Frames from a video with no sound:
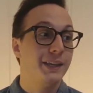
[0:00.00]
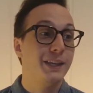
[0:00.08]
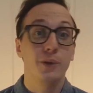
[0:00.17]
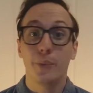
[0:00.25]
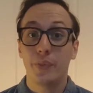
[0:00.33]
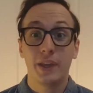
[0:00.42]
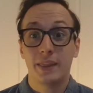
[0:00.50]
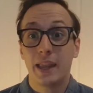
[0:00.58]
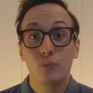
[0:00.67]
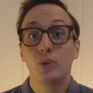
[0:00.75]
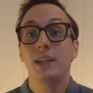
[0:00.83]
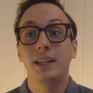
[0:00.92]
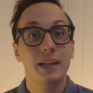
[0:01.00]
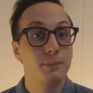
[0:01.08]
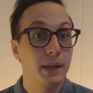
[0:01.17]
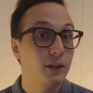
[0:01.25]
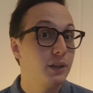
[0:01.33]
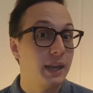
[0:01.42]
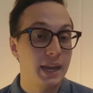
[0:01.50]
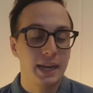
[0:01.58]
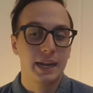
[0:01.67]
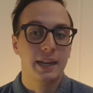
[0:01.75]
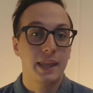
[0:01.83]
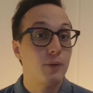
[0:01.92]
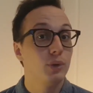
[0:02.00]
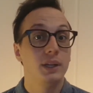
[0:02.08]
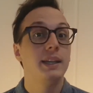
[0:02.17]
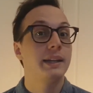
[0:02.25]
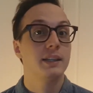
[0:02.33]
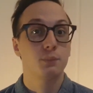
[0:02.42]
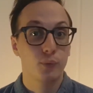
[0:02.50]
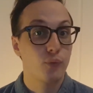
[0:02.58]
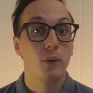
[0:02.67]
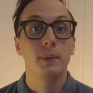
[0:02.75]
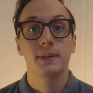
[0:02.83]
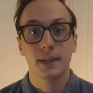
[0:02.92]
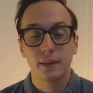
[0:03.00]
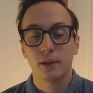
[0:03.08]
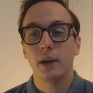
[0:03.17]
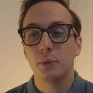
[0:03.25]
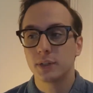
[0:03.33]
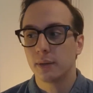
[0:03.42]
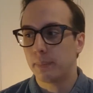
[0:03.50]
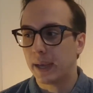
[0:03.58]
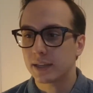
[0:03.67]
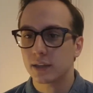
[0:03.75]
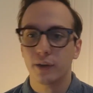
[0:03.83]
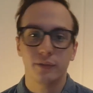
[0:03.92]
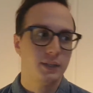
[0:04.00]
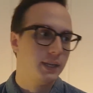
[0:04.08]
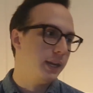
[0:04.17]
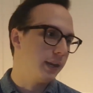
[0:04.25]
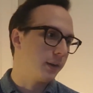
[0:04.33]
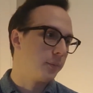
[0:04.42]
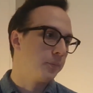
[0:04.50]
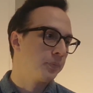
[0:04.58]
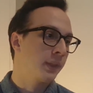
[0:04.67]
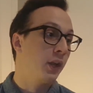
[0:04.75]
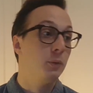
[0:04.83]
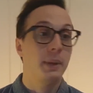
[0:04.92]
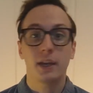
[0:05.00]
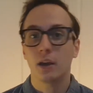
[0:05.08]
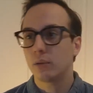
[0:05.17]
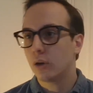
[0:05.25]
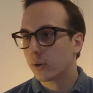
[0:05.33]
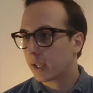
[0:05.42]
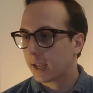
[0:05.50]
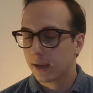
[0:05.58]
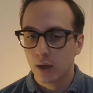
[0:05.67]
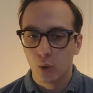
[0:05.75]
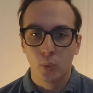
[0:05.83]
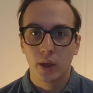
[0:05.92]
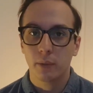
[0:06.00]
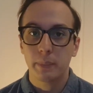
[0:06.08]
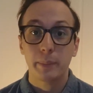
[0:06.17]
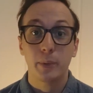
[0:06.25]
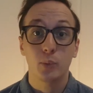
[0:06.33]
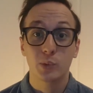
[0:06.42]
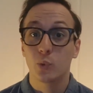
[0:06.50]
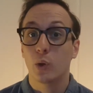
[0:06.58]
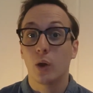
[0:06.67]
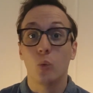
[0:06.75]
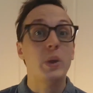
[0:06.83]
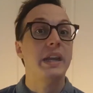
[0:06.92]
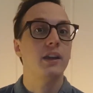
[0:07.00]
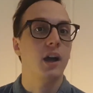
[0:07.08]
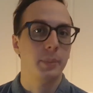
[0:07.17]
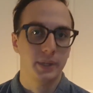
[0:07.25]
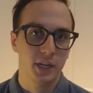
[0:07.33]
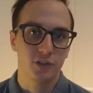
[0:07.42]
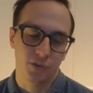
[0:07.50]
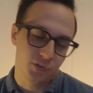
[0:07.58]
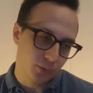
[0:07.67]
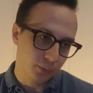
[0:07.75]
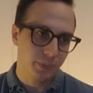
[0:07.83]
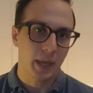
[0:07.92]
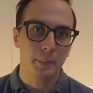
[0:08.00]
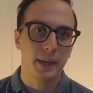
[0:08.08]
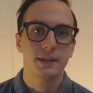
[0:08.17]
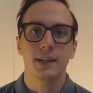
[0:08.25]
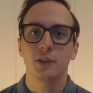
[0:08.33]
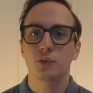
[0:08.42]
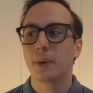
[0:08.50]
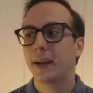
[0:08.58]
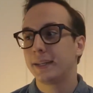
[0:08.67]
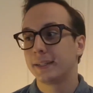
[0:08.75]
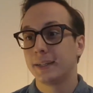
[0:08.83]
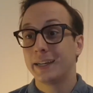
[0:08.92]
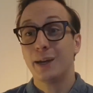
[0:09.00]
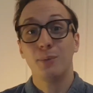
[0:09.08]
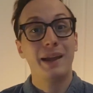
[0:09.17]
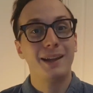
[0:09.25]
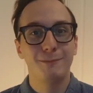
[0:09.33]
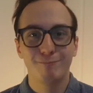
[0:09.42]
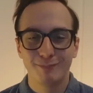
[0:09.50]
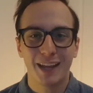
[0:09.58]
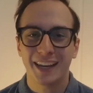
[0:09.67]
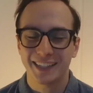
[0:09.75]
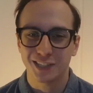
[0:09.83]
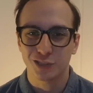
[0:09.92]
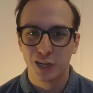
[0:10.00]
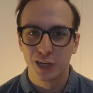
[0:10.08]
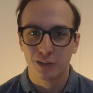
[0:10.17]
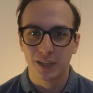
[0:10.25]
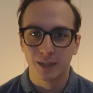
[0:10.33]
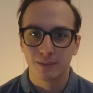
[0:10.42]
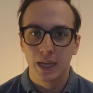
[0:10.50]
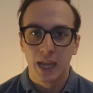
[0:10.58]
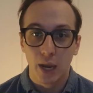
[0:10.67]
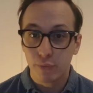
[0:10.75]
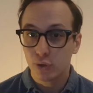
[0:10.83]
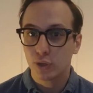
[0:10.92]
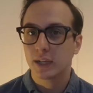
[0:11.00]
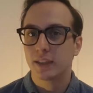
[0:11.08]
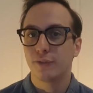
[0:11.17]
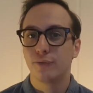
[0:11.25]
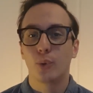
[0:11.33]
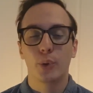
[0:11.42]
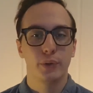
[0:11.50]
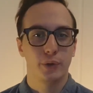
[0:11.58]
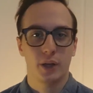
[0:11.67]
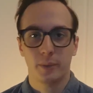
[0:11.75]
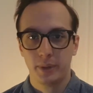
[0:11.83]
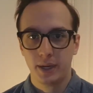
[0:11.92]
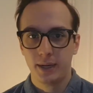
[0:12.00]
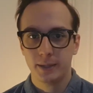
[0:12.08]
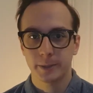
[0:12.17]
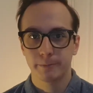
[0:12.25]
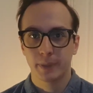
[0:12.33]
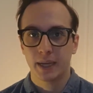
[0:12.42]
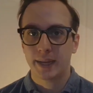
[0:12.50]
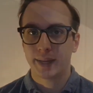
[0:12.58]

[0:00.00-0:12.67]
you know, that they really liked Michael Caine and they really liked this performance. They thought it was the best of the year. Now you may go, okay, well, maybe it was a weak competition, so that makes sense, right? Well, not necessarily. If you look at the four other nominees,